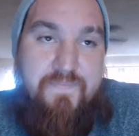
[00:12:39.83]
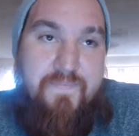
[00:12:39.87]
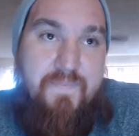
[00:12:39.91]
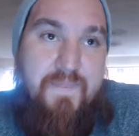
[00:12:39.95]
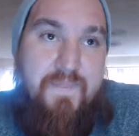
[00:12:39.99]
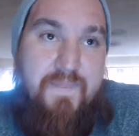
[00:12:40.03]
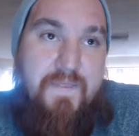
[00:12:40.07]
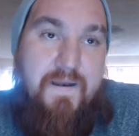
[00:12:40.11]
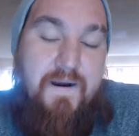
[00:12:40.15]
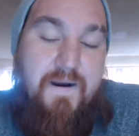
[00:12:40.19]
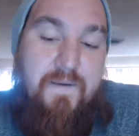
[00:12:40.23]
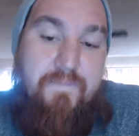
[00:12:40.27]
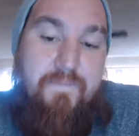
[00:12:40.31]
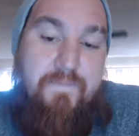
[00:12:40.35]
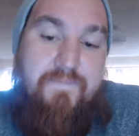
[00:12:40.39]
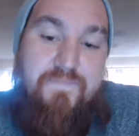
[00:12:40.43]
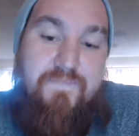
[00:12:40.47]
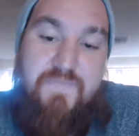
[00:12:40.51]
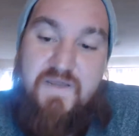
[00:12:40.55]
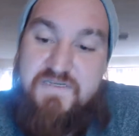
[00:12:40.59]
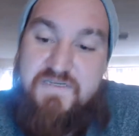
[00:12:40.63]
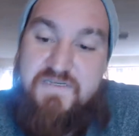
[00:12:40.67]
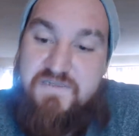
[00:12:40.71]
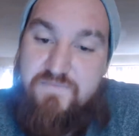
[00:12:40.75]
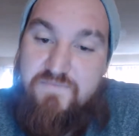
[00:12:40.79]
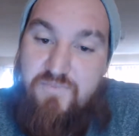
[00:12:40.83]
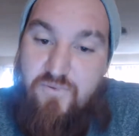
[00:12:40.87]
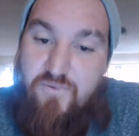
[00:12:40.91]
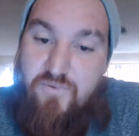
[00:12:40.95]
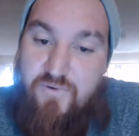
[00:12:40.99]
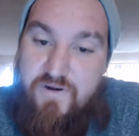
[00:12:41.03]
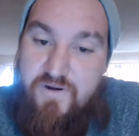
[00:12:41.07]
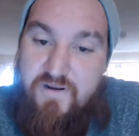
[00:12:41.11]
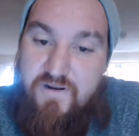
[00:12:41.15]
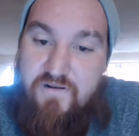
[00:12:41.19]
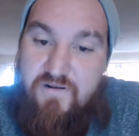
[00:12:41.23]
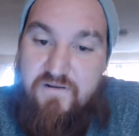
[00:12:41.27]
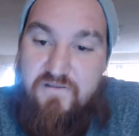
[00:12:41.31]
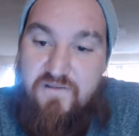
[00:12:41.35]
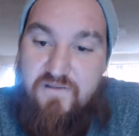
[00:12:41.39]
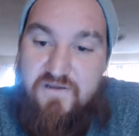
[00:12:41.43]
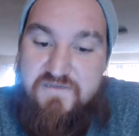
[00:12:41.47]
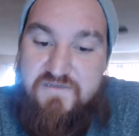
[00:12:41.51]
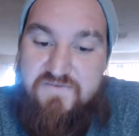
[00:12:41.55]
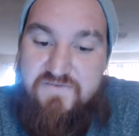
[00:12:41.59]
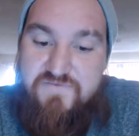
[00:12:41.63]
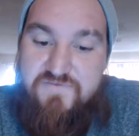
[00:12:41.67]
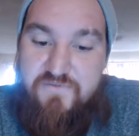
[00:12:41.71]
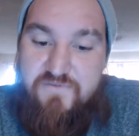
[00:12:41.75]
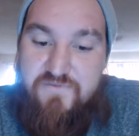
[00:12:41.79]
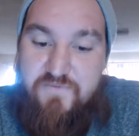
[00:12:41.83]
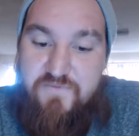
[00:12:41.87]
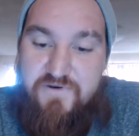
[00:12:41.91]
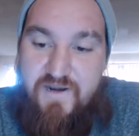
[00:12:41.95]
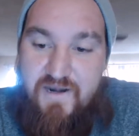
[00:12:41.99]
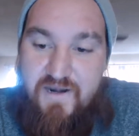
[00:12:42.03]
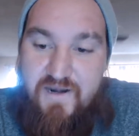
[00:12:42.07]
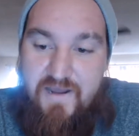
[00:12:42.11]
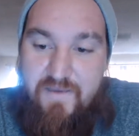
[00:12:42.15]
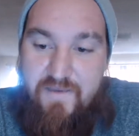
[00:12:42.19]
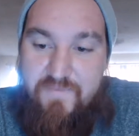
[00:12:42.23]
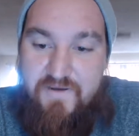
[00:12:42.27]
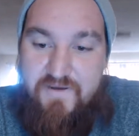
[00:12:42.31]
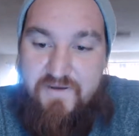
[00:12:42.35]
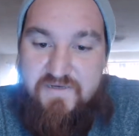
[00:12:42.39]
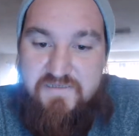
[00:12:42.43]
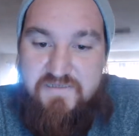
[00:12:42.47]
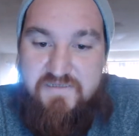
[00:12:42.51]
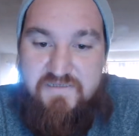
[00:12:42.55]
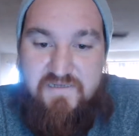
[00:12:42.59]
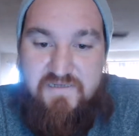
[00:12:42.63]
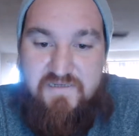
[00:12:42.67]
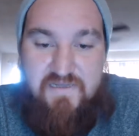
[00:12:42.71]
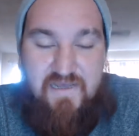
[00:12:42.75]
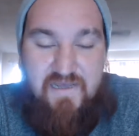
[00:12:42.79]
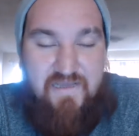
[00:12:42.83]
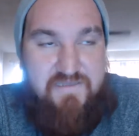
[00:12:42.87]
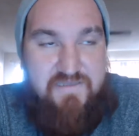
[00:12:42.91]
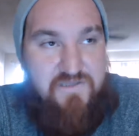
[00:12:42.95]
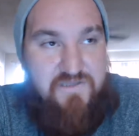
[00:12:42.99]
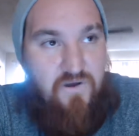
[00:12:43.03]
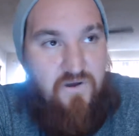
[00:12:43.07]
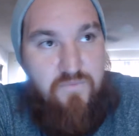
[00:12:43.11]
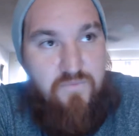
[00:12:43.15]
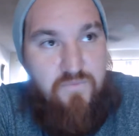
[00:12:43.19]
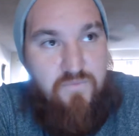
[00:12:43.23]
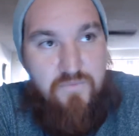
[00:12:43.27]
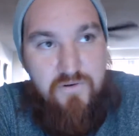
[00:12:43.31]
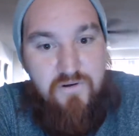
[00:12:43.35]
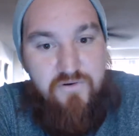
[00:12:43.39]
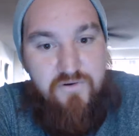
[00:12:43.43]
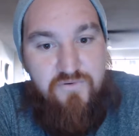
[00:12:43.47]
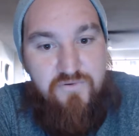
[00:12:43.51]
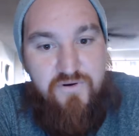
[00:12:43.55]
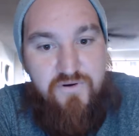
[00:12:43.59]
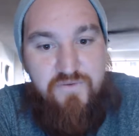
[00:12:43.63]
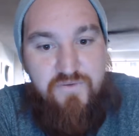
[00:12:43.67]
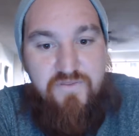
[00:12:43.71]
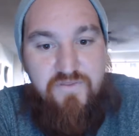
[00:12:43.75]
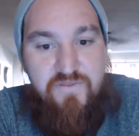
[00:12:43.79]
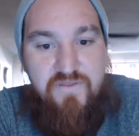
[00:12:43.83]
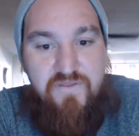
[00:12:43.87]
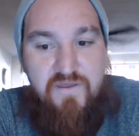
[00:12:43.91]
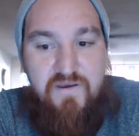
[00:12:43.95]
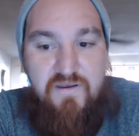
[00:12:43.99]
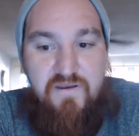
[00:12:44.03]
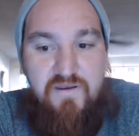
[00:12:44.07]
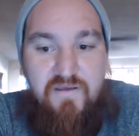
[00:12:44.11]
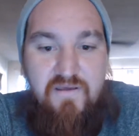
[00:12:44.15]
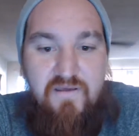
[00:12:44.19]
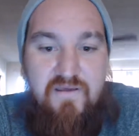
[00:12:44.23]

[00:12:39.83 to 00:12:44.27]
you know, I'm not supporting laws of thermodynamics. Don't agree with it.